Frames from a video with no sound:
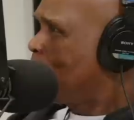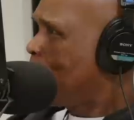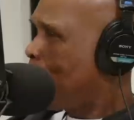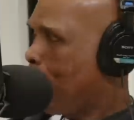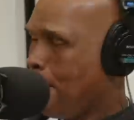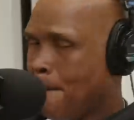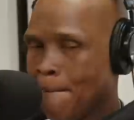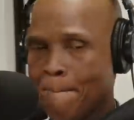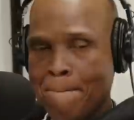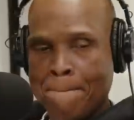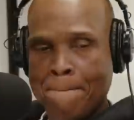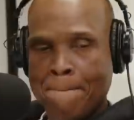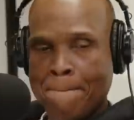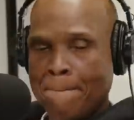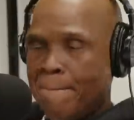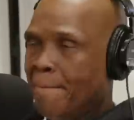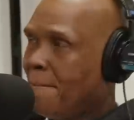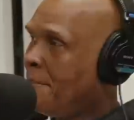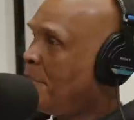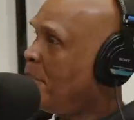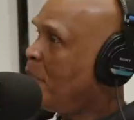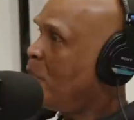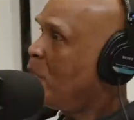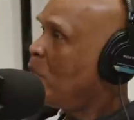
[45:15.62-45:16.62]
little kid
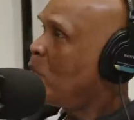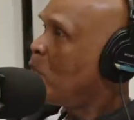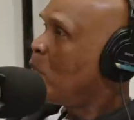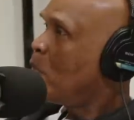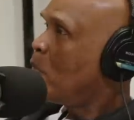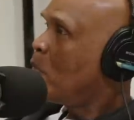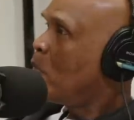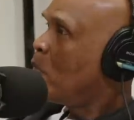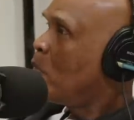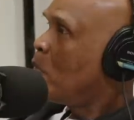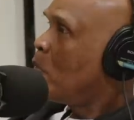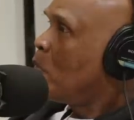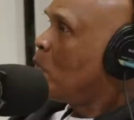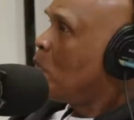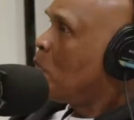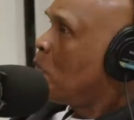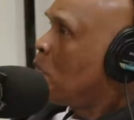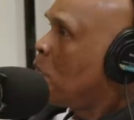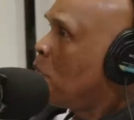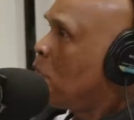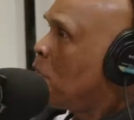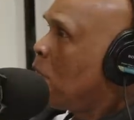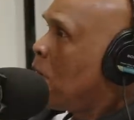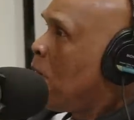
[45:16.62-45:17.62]
from Goonies? Yes,
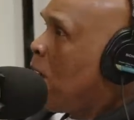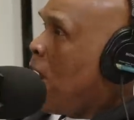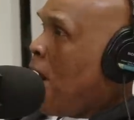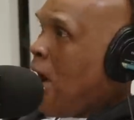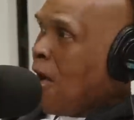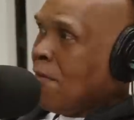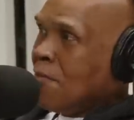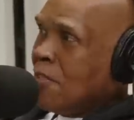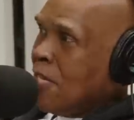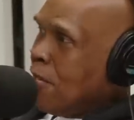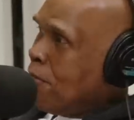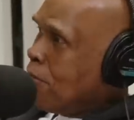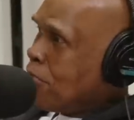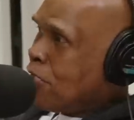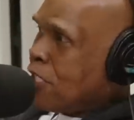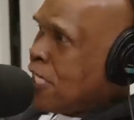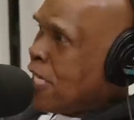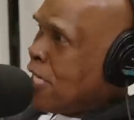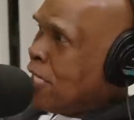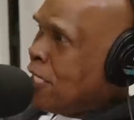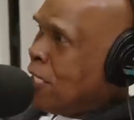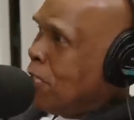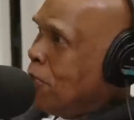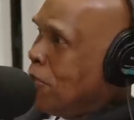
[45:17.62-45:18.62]
the actor. I forget I've what his name
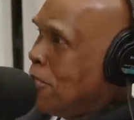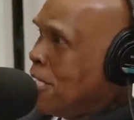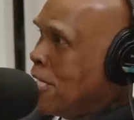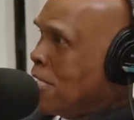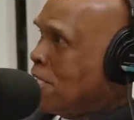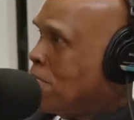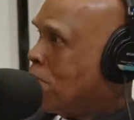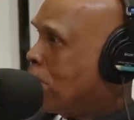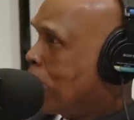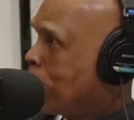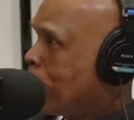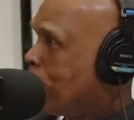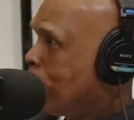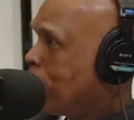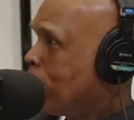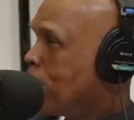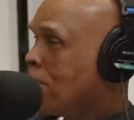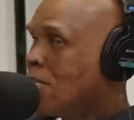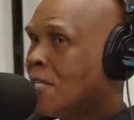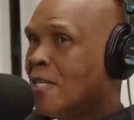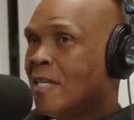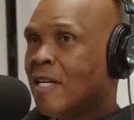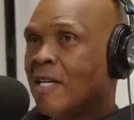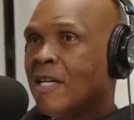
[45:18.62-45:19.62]
is. I've never seen Goonies. Oh,
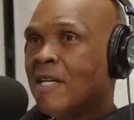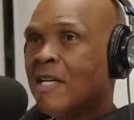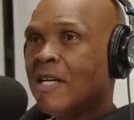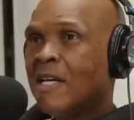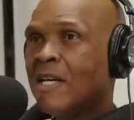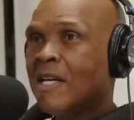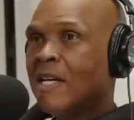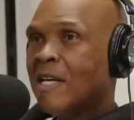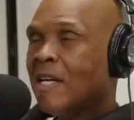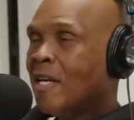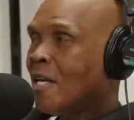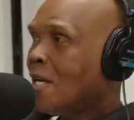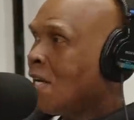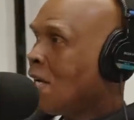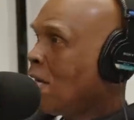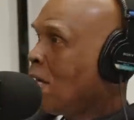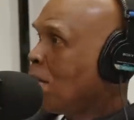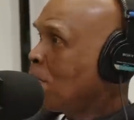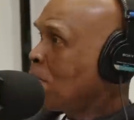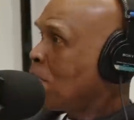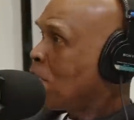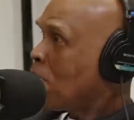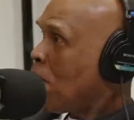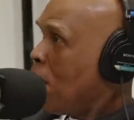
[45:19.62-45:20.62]
yeah, okay, that's good.
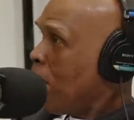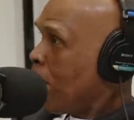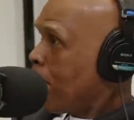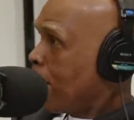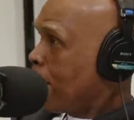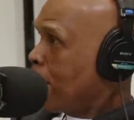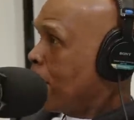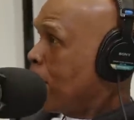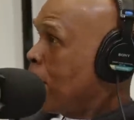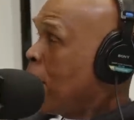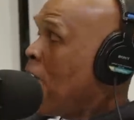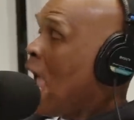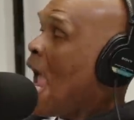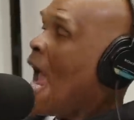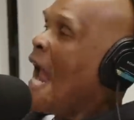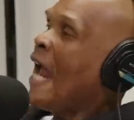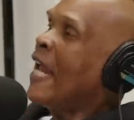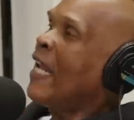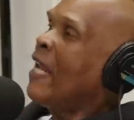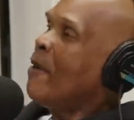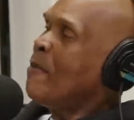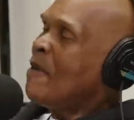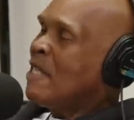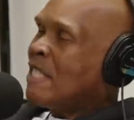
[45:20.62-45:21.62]
I'm oh, sorry.
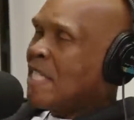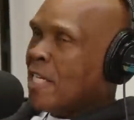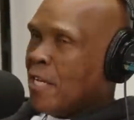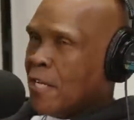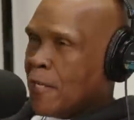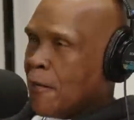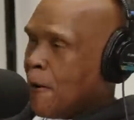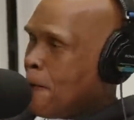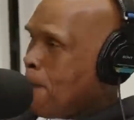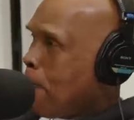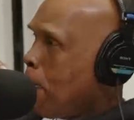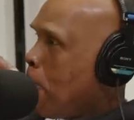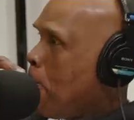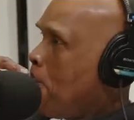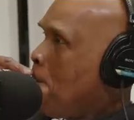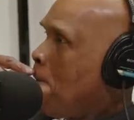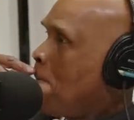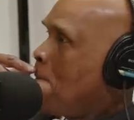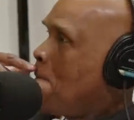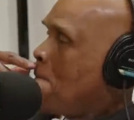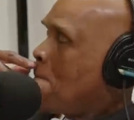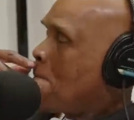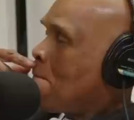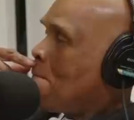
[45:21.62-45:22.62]
let me tell you.
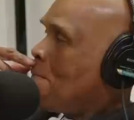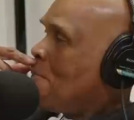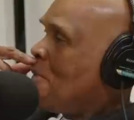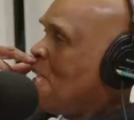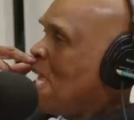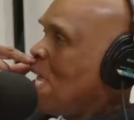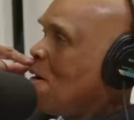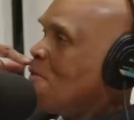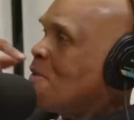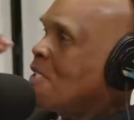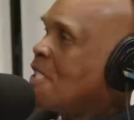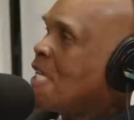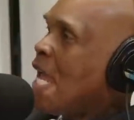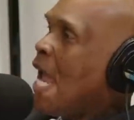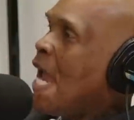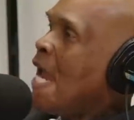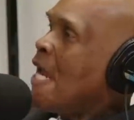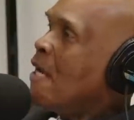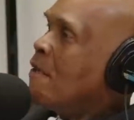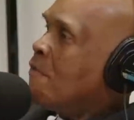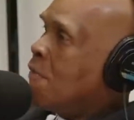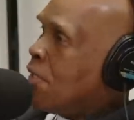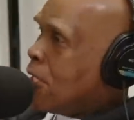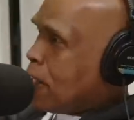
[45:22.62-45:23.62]
It was
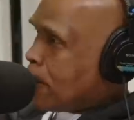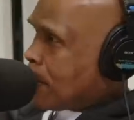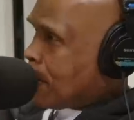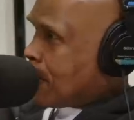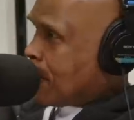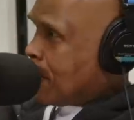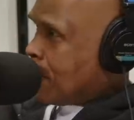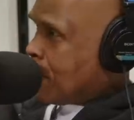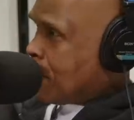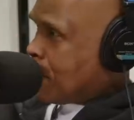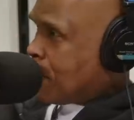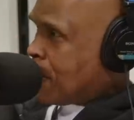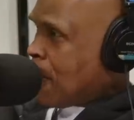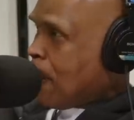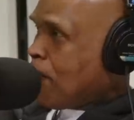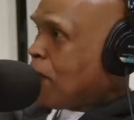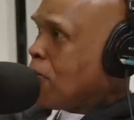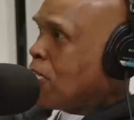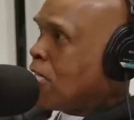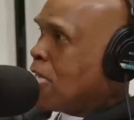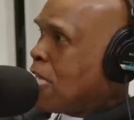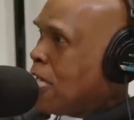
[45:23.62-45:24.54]
eight of us, seven